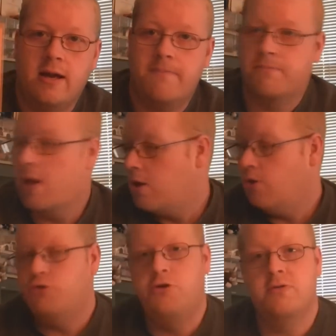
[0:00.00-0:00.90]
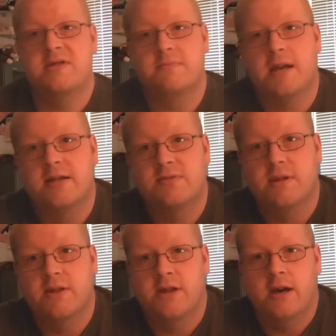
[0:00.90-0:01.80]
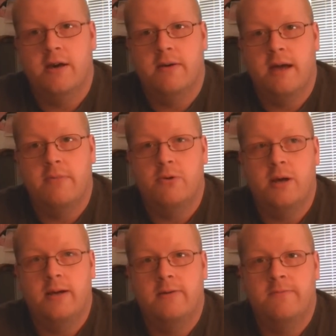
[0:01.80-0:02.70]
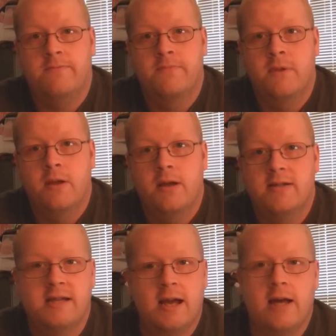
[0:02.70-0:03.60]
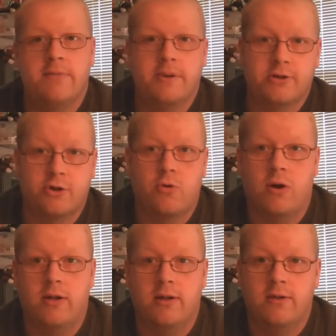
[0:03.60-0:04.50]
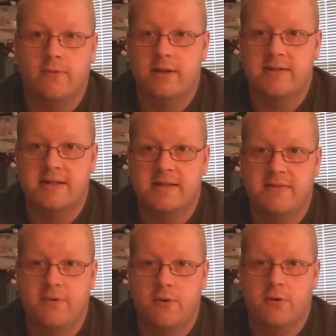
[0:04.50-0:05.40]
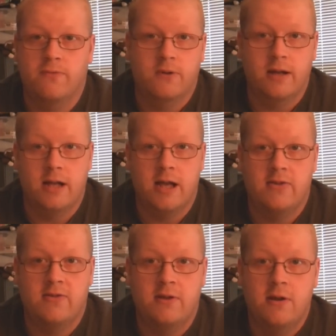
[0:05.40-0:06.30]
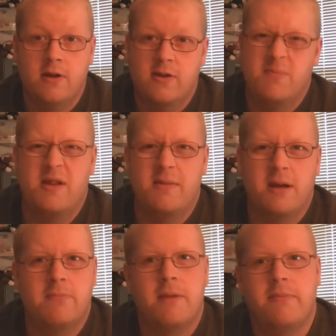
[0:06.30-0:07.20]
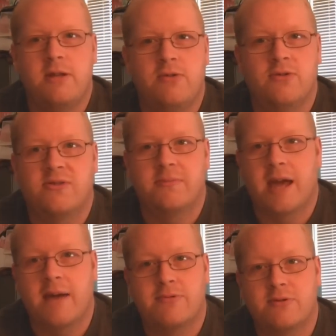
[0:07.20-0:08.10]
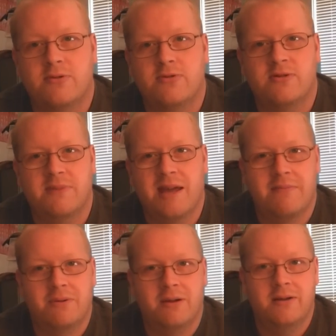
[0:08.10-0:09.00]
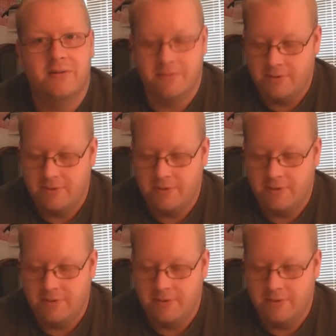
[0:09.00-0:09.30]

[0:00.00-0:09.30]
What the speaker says: I was doing some tests with Amarak. See how the picture quality looked for N64 and for NES. I'm thinking about maybe doing some capture and doing some gameplay.